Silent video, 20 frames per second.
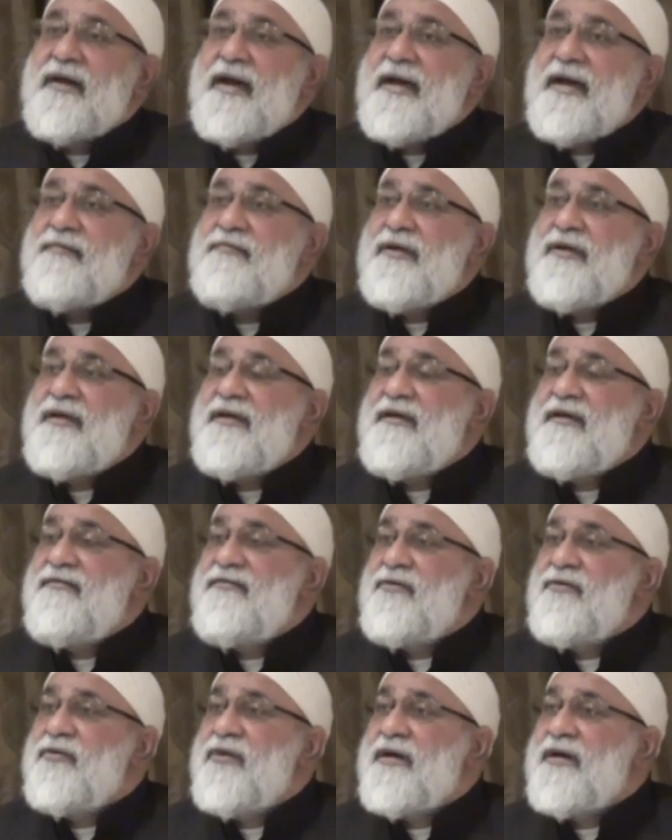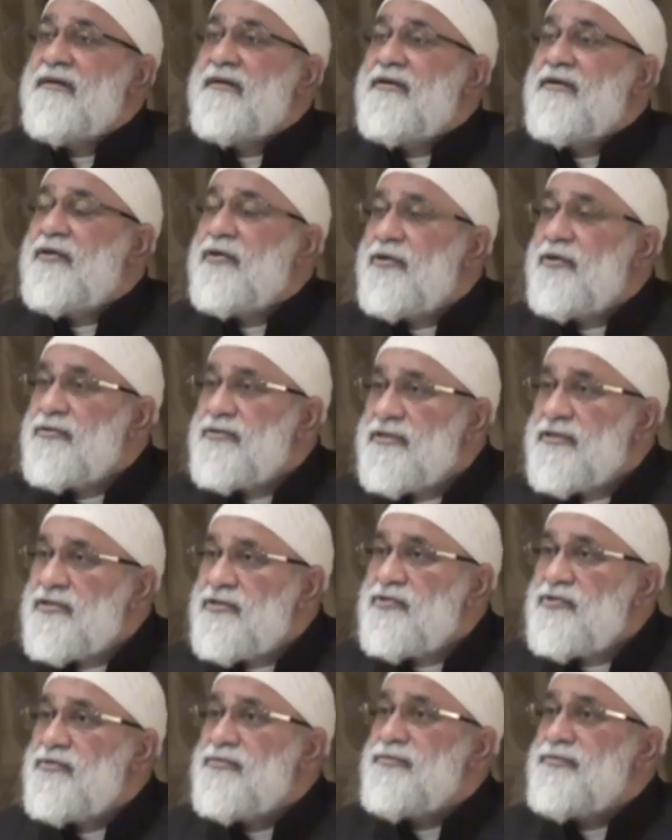I believe you are the
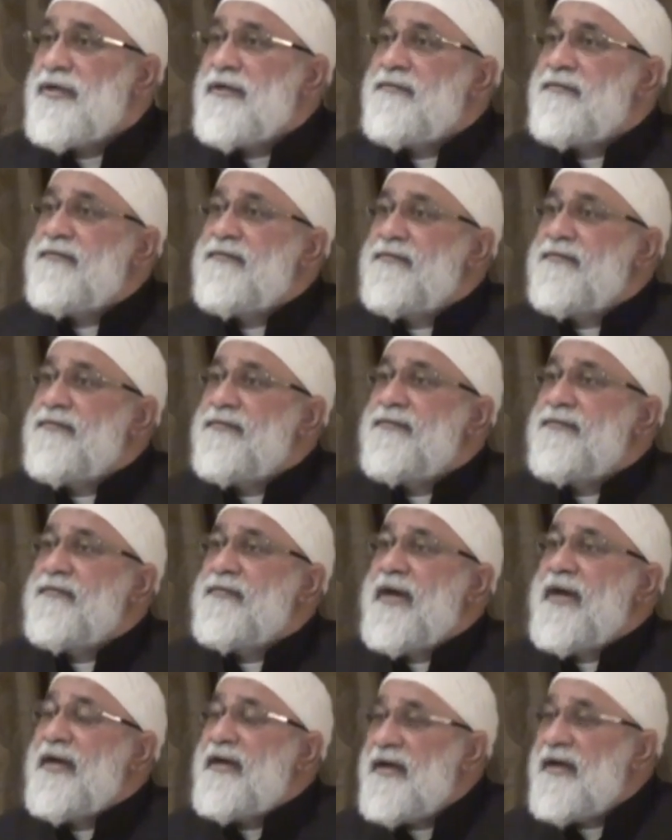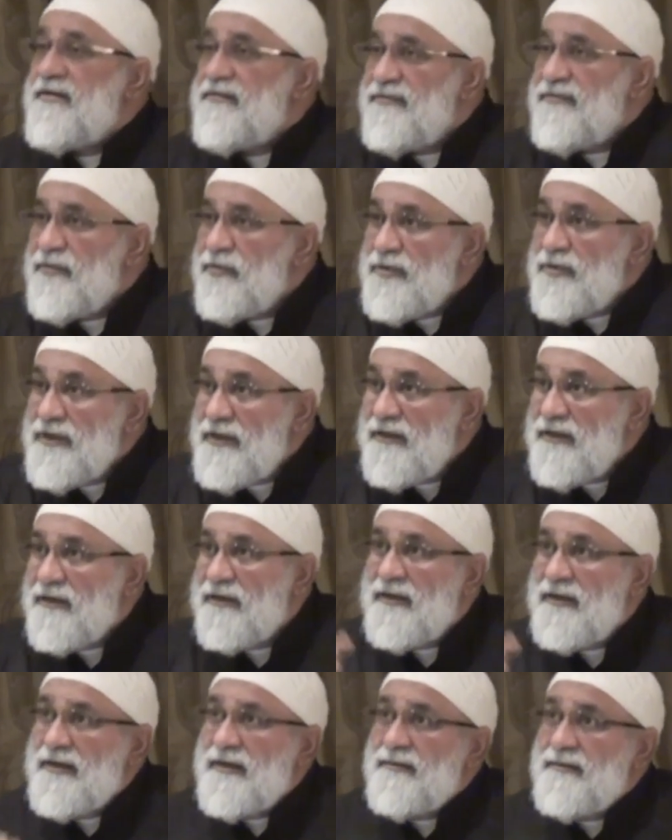closest to me. I love you
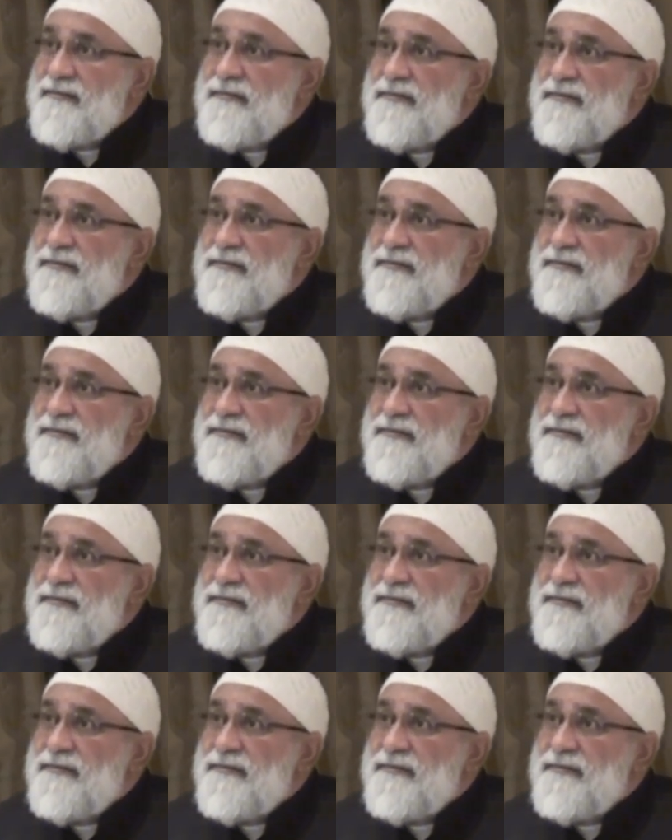dearly.